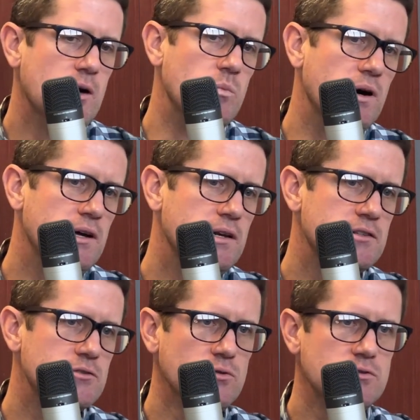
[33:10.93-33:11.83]
But it's
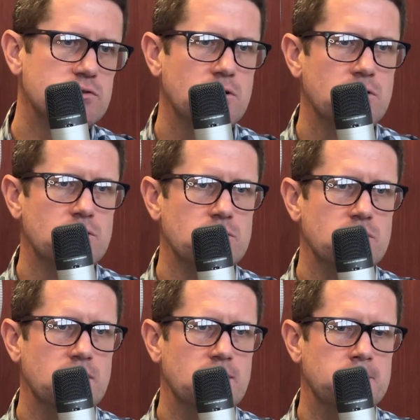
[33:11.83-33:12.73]
also
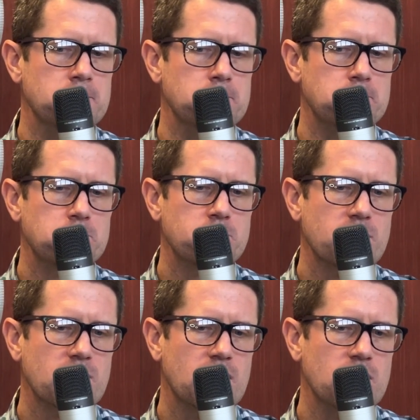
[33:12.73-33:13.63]
an
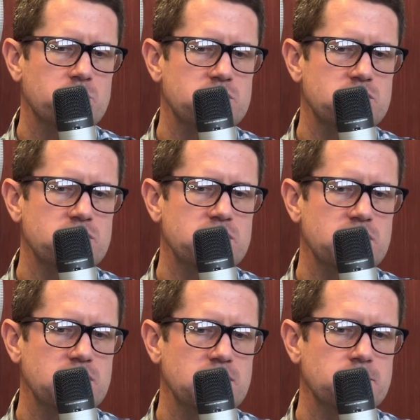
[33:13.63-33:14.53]

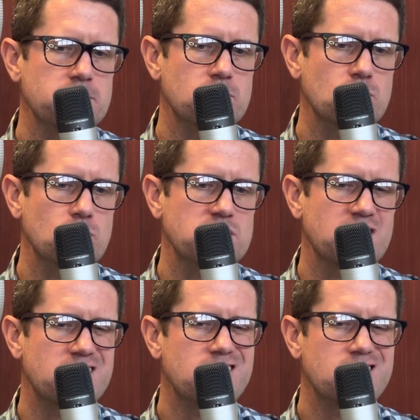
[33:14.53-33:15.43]
opportunity, which I
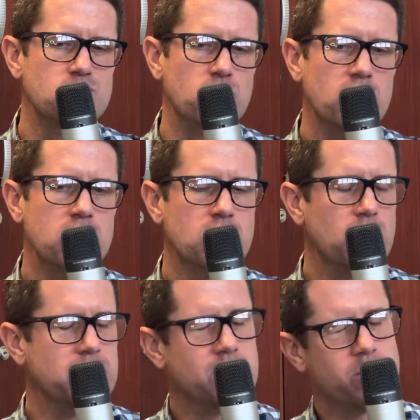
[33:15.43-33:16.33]
think is rather the
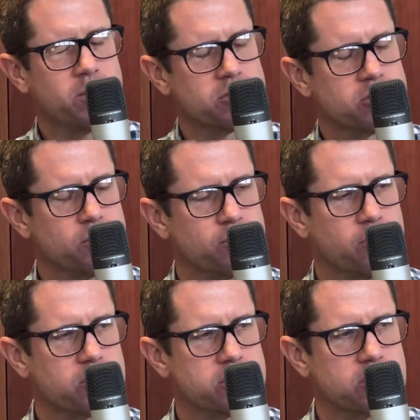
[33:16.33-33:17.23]
one that people should be
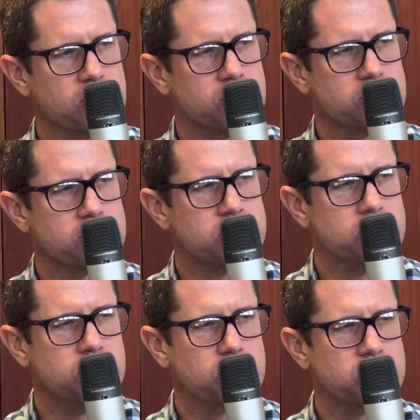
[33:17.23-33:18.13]
focusing on, to
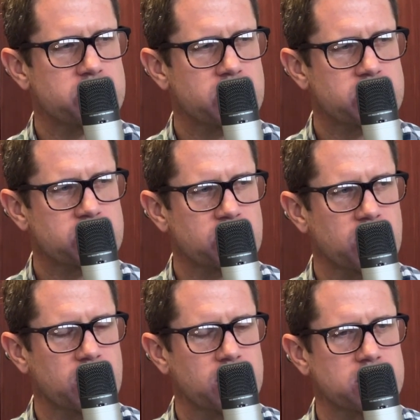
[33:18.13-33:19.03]

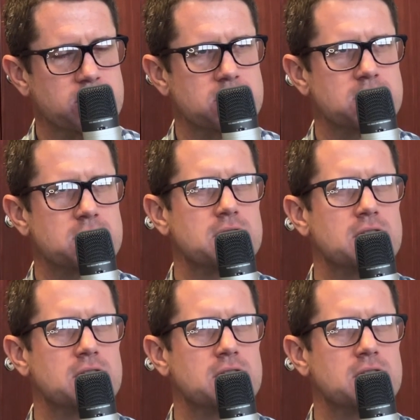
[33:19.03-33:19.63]
contextualize,